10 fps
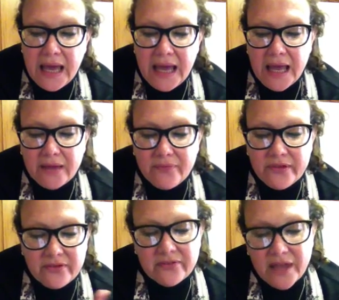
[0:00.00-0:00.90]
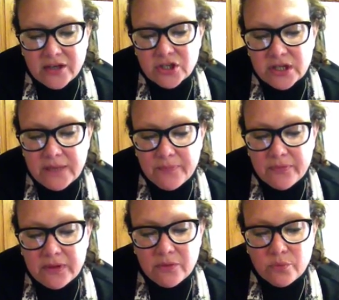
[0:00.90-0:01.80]
And this is actually
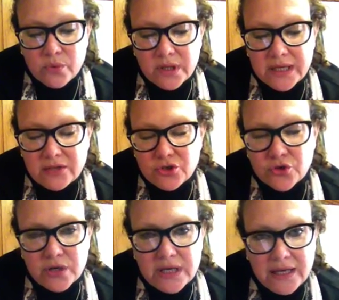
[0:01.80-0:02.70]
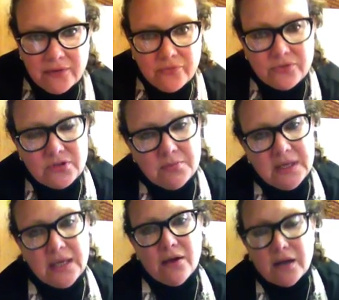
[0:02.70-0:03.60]
really intriguing to
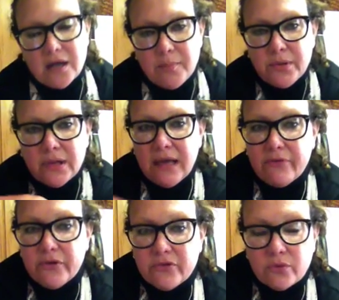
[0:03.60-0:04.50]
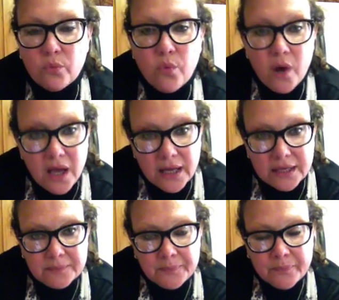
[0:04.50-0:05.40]
me on a couple levels.
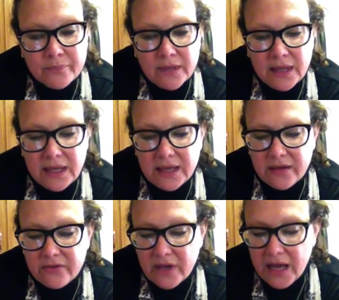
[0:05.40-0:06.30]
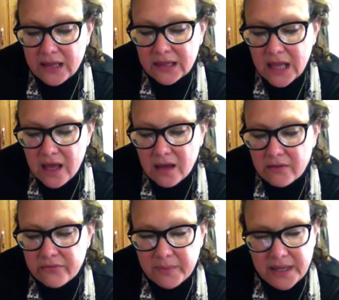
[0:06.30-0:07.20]
One is I
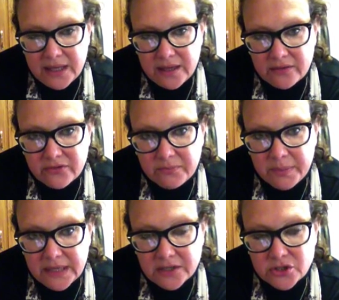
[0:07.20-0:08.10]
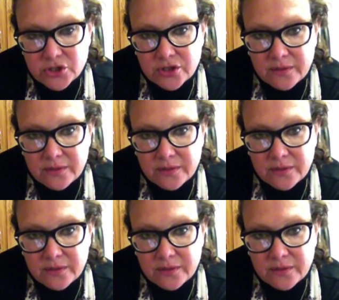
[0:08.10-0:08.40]
love making salmon